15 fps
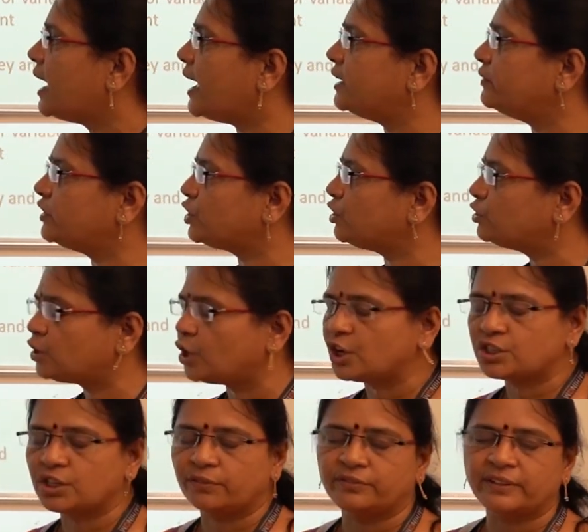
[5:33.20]
and without
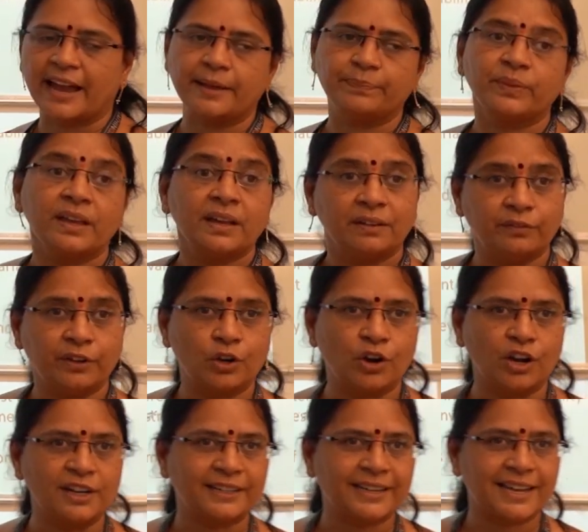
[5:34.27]
loss of time, we
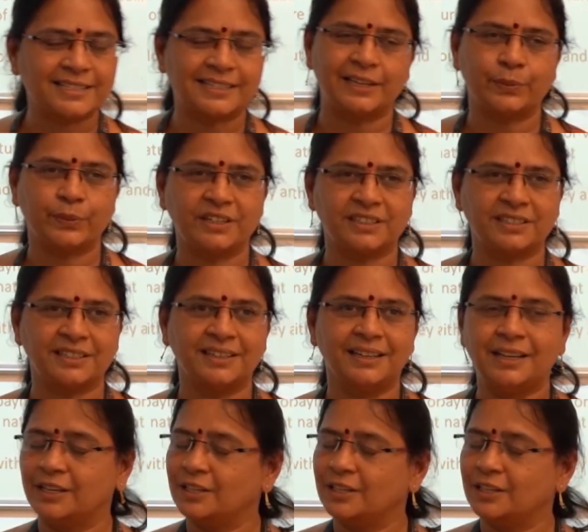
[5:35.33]
call it as liquidity.